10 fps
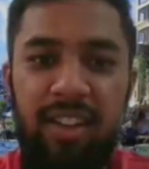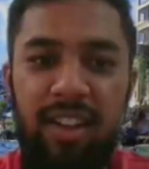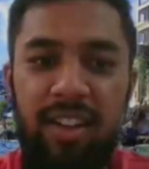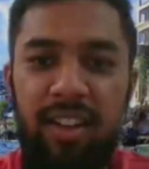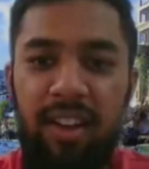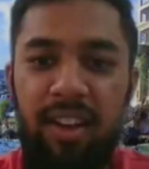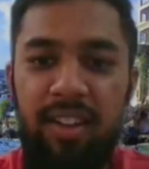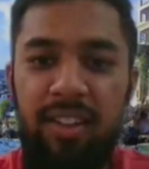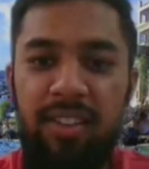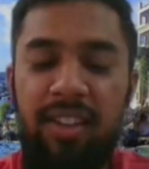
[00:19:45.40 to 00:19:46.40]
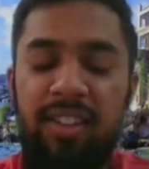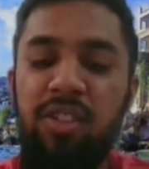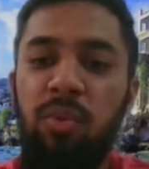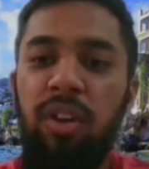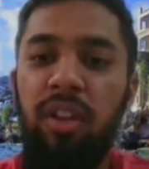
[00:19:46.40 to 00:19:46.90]
And Kissy, I
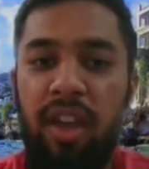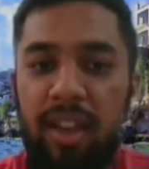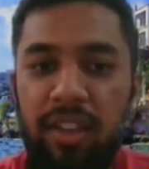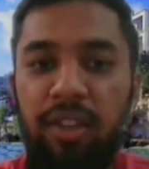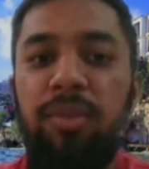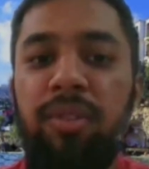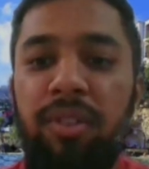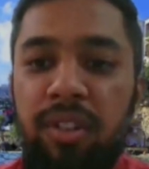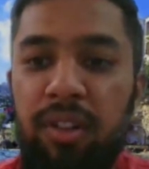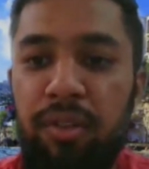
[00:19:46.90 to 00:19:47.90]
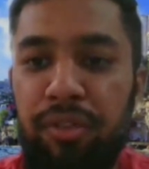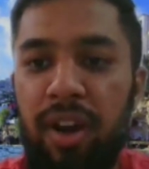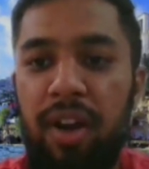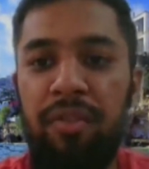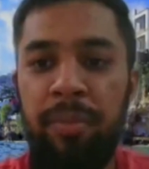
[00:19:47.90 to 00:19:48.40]
just want to thank you for
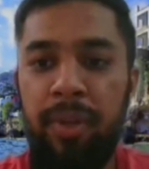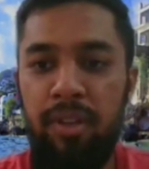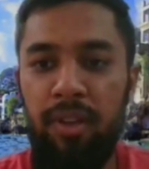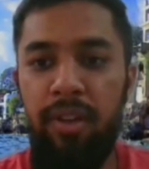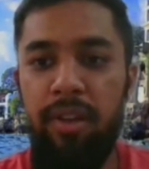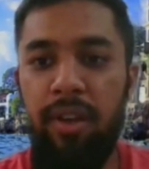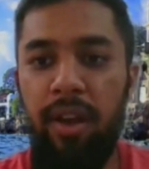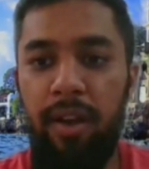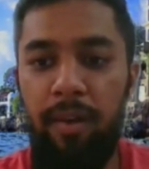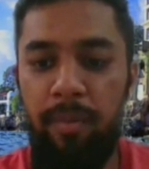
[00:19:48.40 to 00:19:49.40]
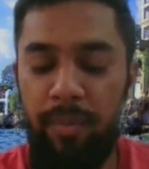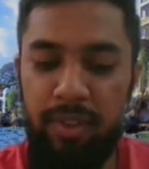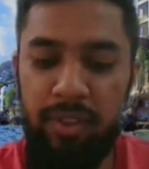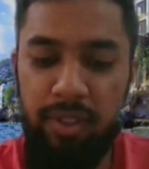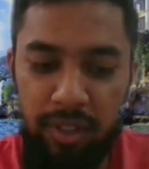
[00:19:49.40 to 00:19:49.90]
having me.
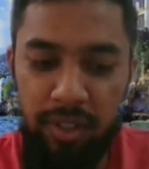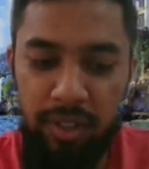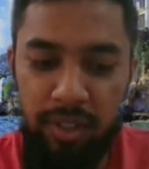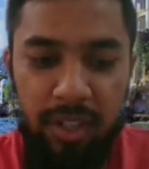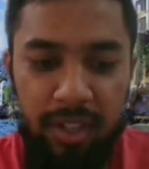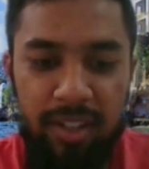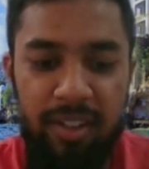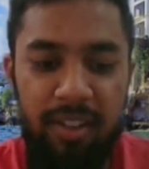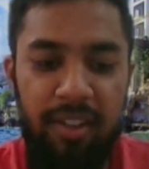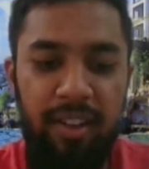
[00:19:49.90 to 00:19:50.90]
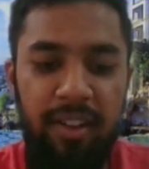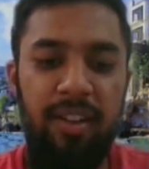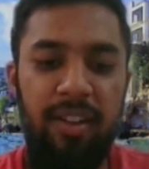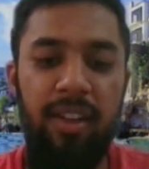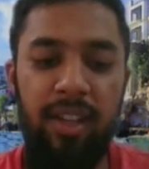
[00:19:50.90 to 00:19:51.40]
Certainly,
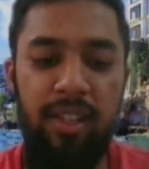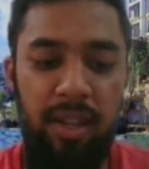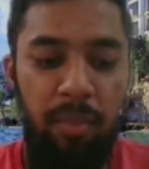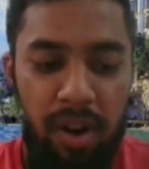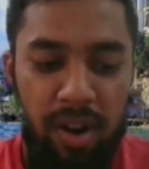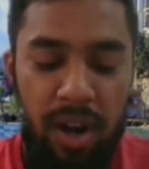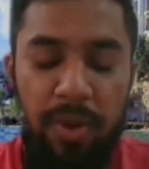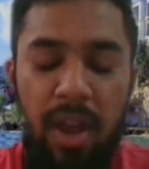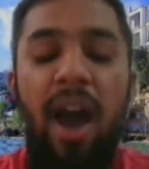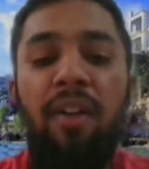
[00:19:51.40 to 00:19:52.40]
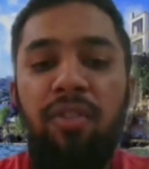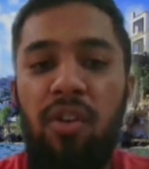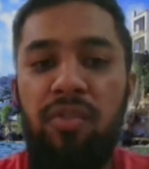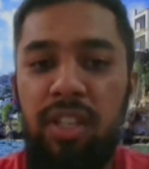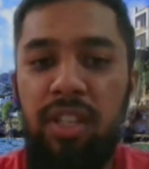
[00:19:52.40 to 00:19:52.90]
it's important that we have
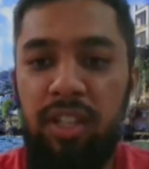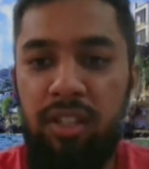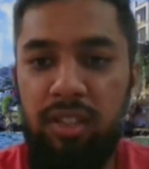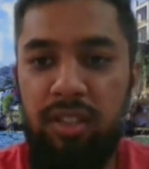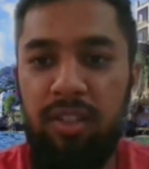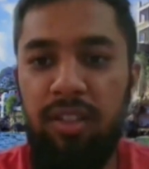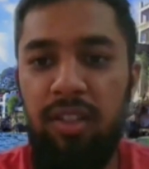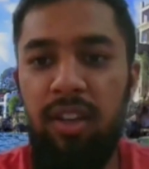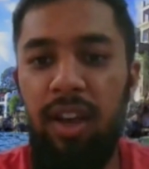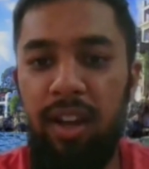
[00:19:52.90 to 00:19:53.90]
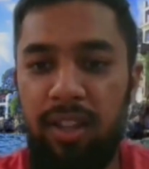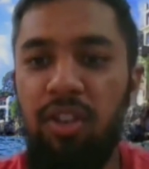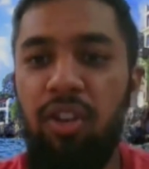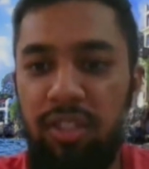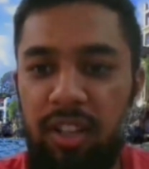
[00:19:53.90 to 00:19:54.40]
conversations. Yes. Let's
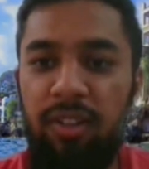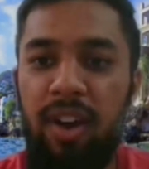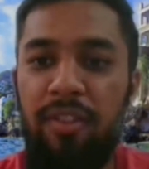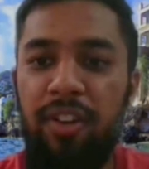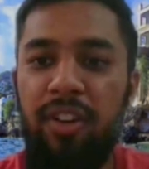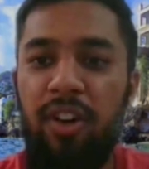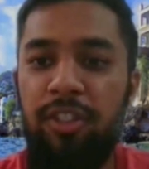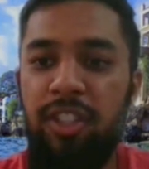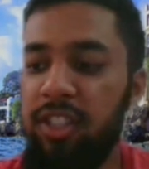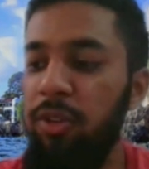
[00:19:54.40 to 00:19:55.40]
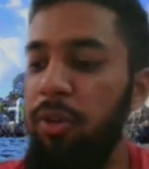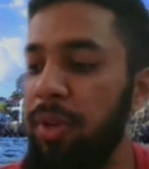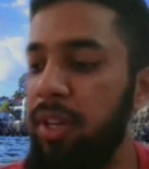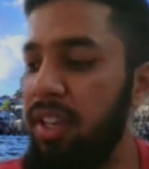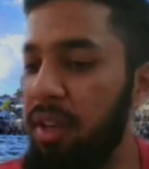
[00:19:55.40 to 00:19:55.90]
continue having conversations. I hope we
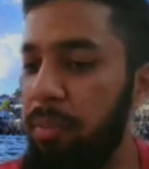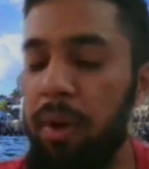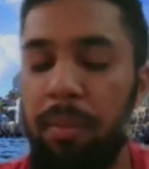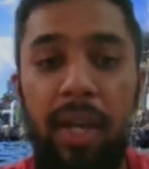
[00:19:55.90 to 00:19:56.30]
could keep up.